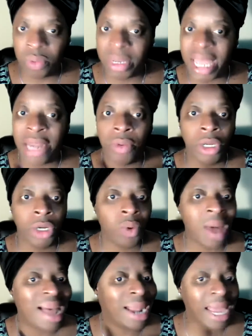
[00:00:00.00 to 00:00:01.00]
we got to renew
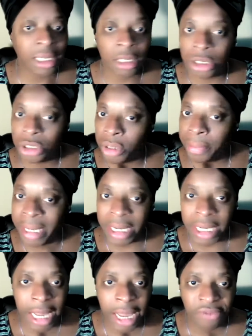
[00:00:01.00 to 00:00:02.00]
our license so
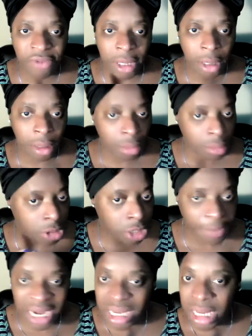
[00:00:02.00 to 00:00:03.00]
many every so
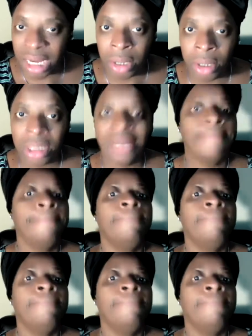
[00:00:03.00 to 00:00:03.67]
many years